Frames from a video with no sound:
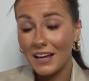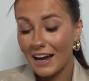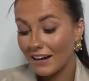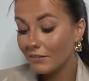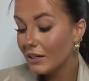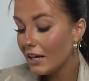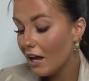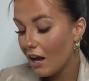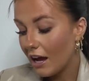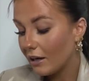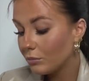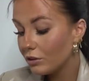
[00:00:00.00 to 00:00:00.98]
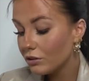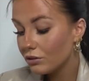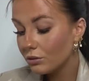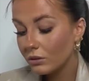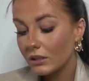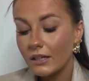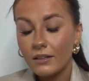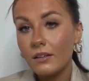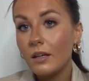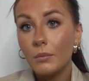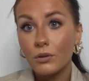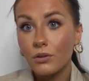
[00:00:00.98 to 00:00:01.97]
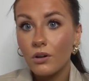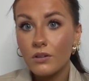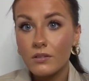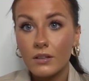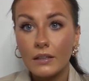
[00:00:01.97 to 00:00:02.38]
I'm, I'm just so glad I came across her.